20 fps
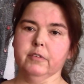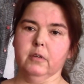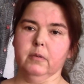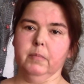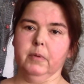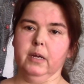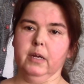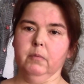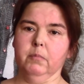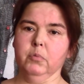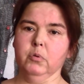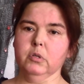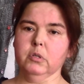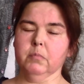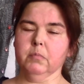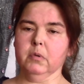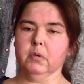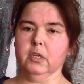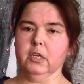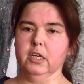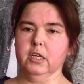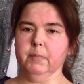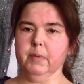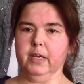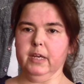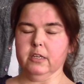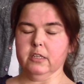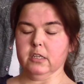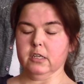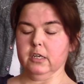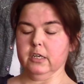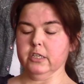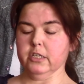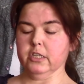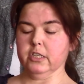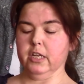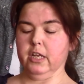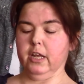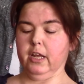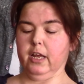them and put them on eBay as a
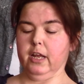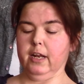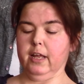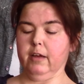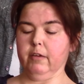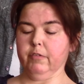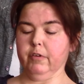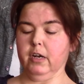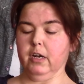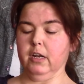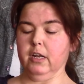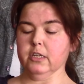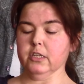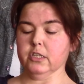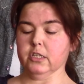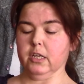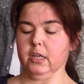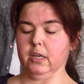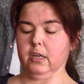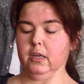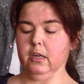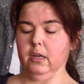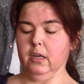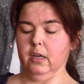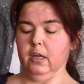listing, and every listing